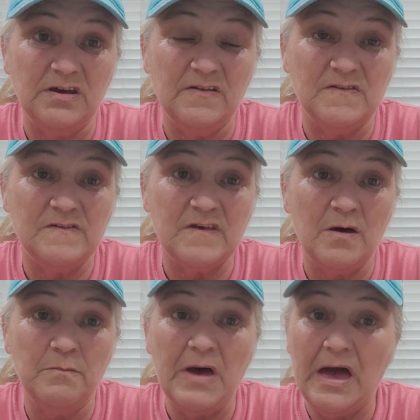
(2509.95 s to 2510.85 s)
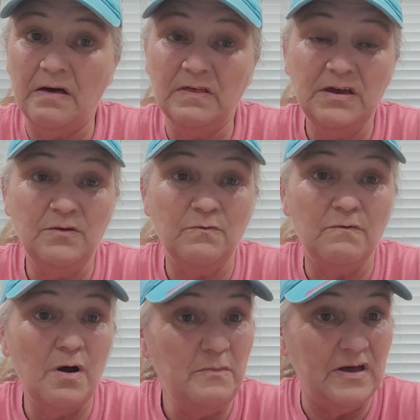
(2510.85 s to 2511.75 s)
It's some alien
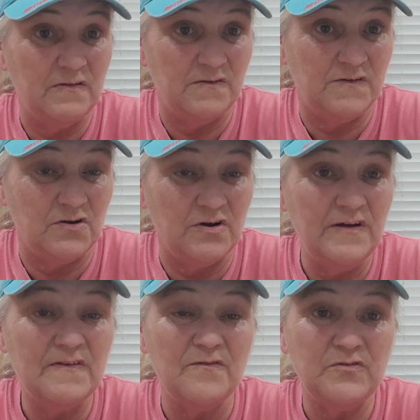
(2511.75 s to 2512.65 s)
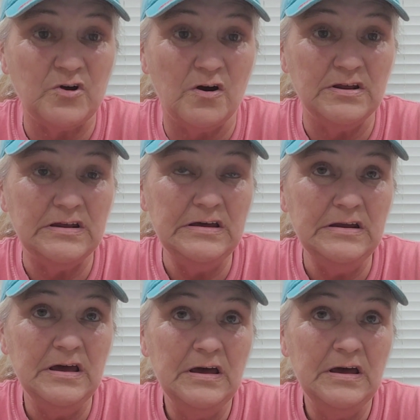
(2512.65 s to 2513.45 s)
romance series. I've started it.